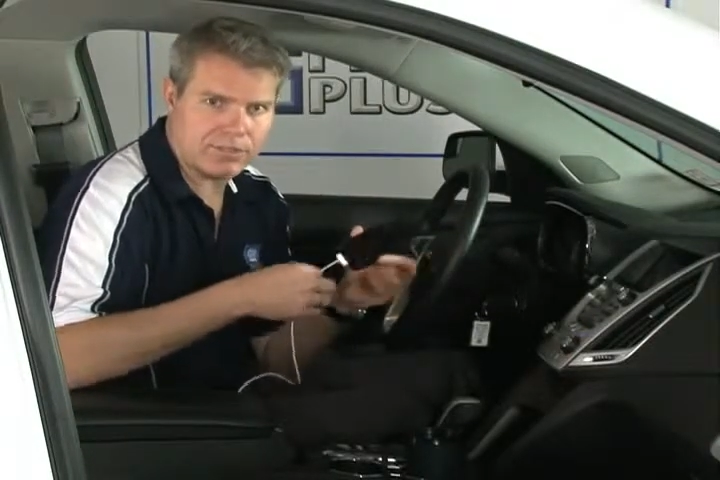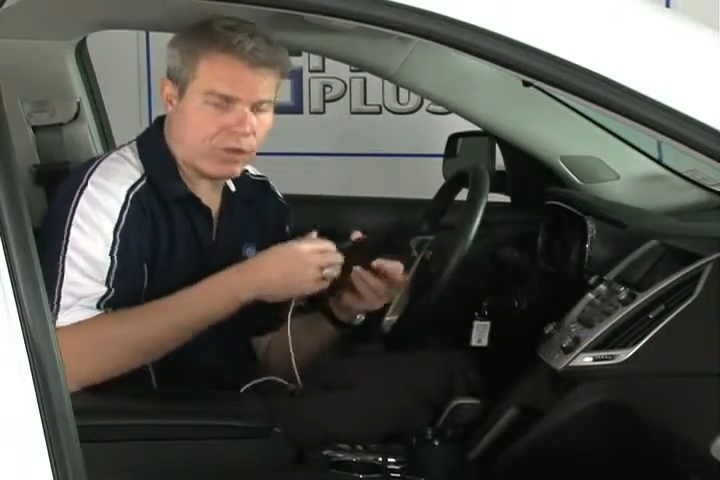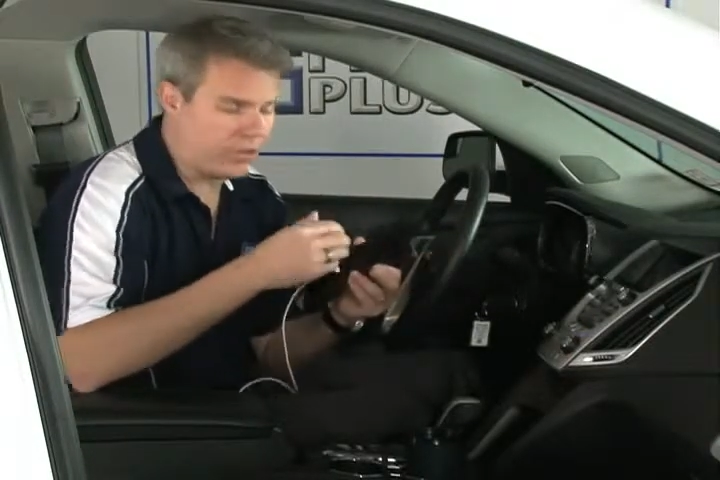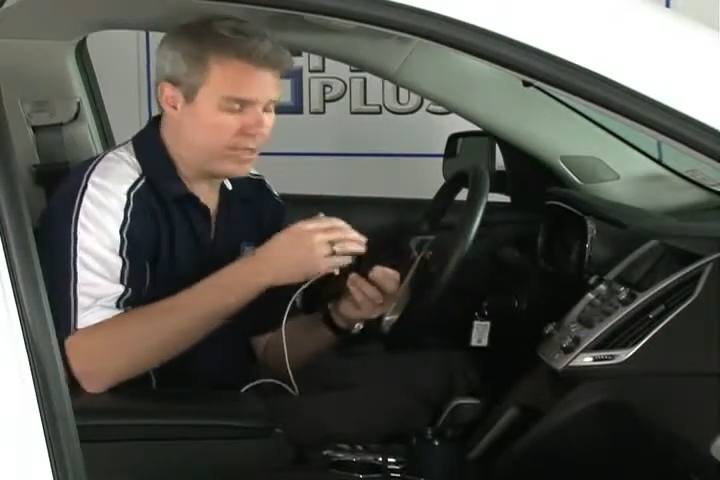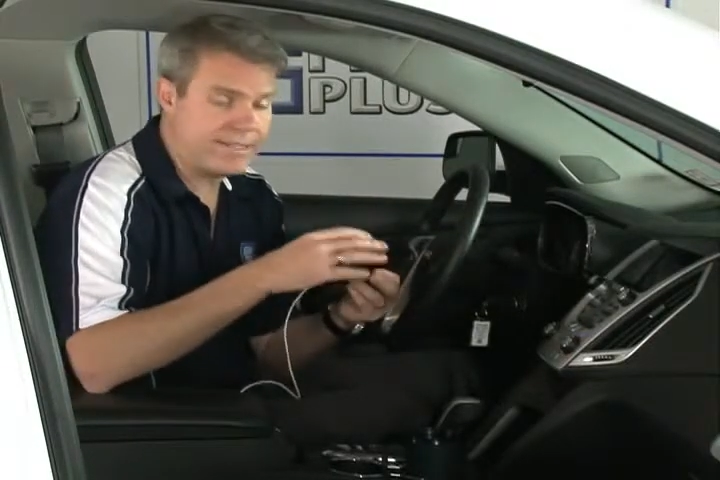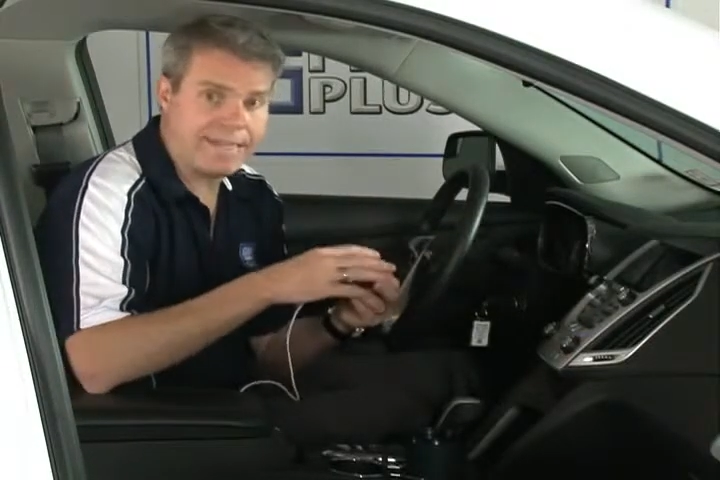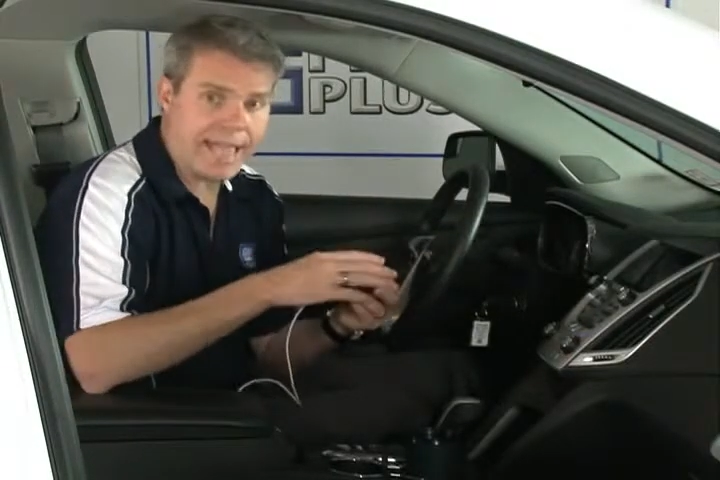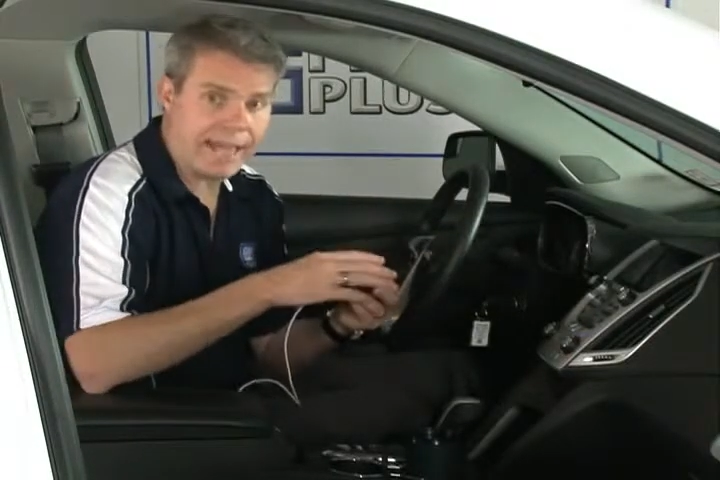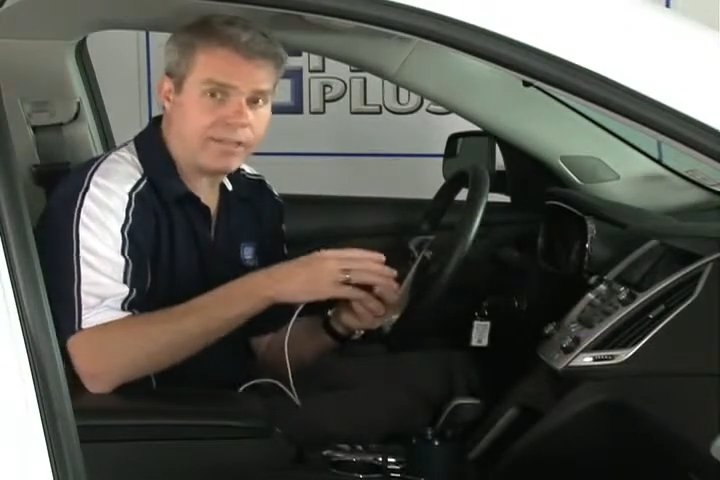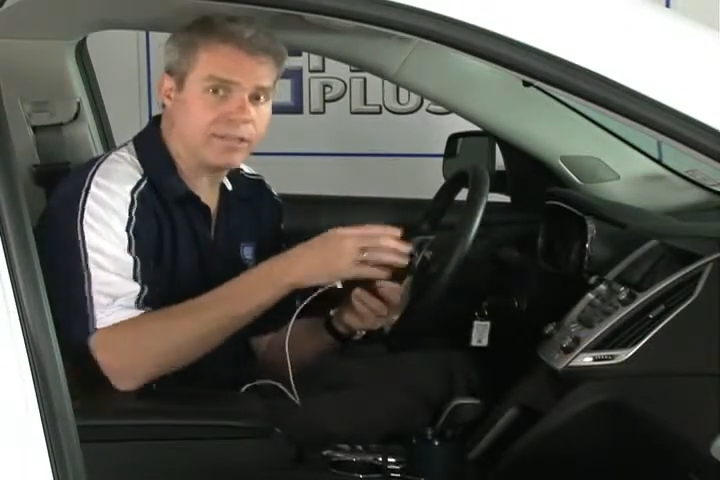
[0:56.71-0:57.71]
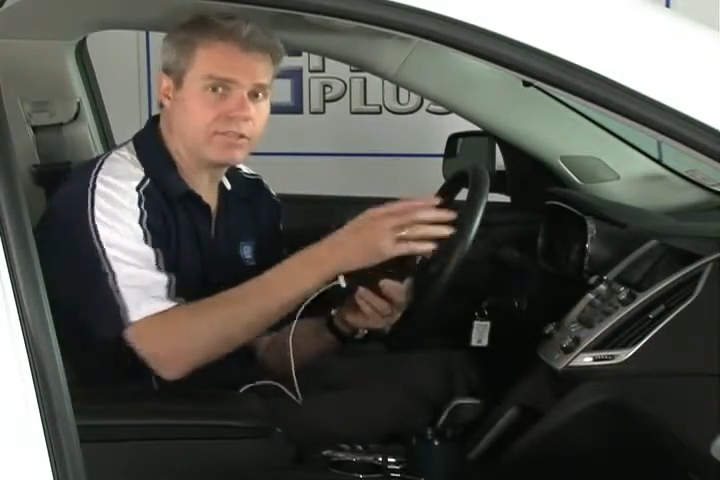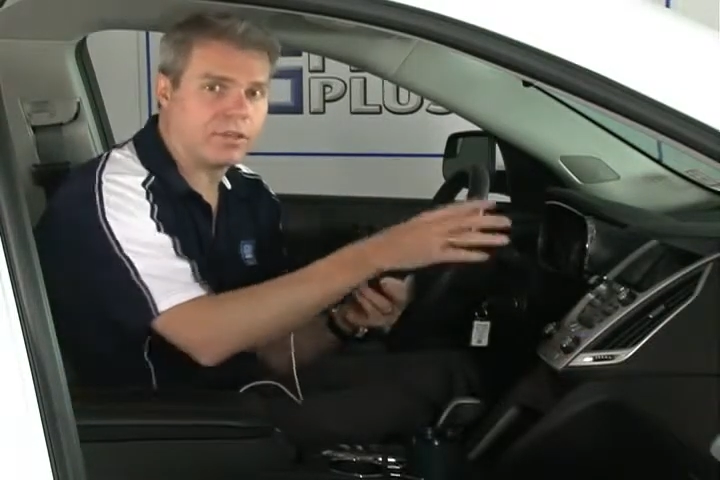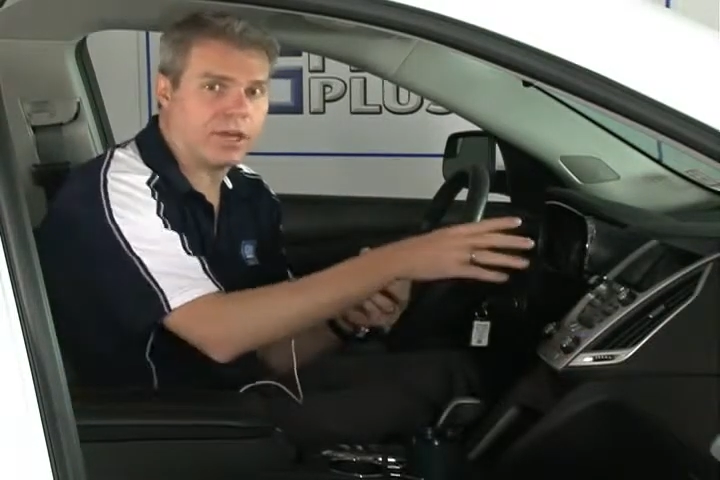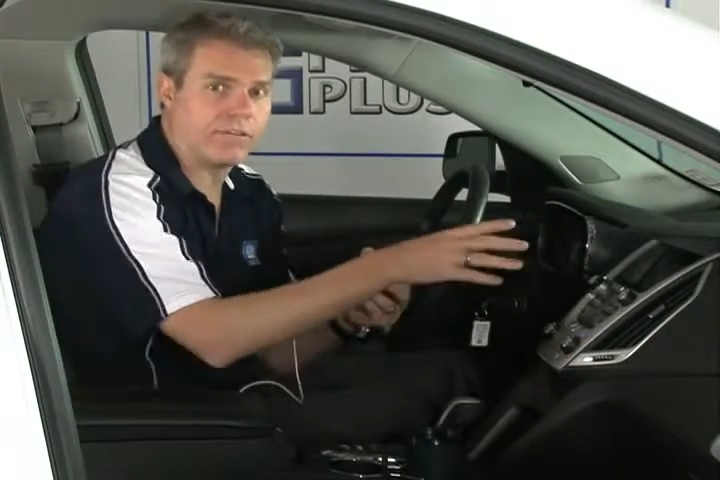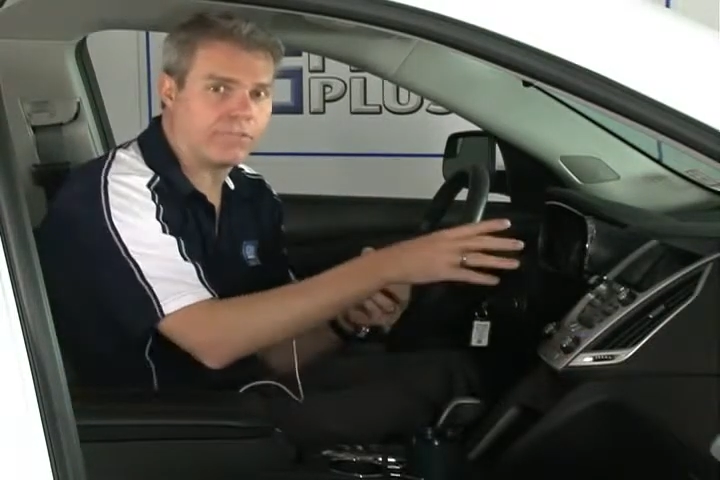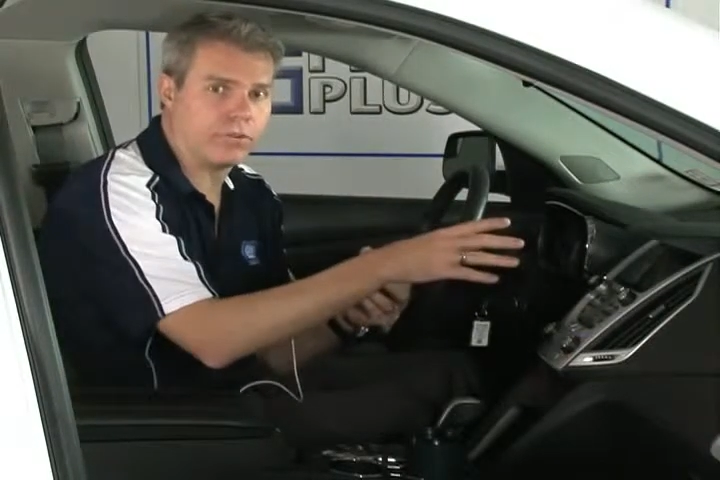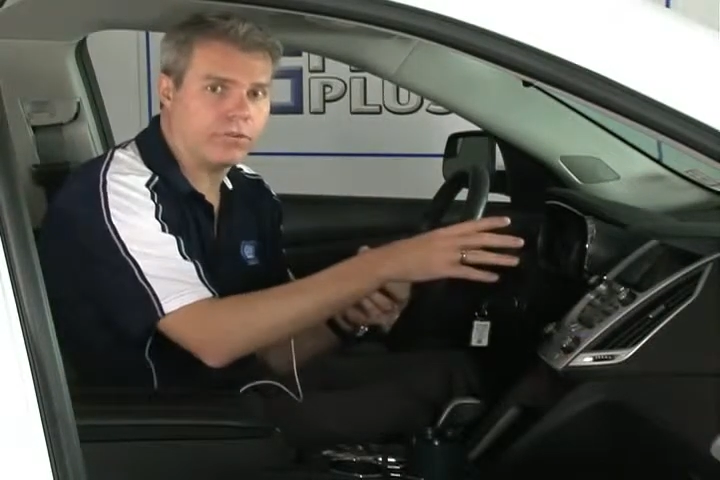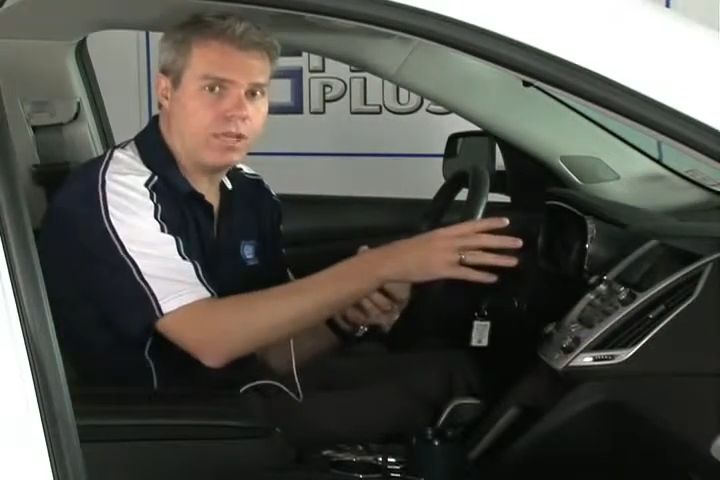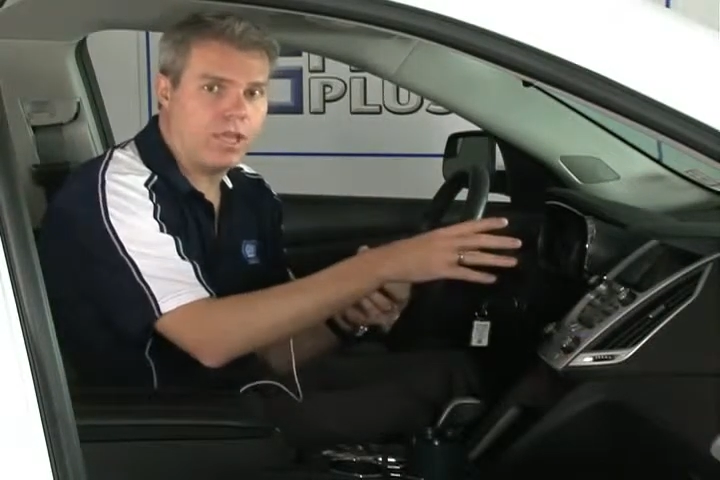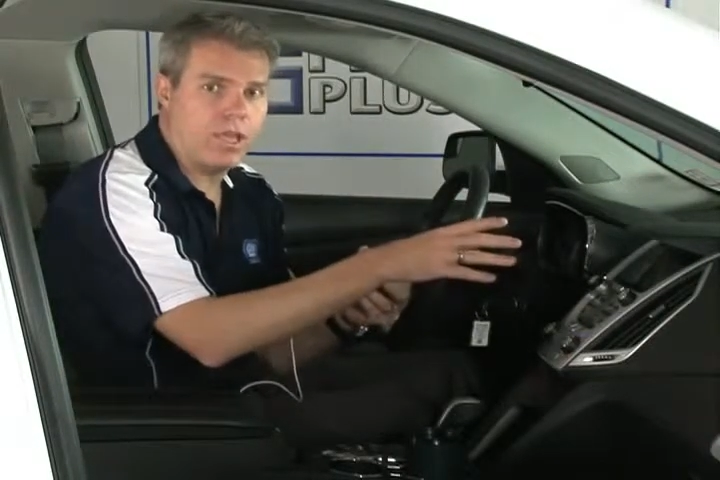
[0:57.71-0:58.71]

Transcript: of all the data that's offered,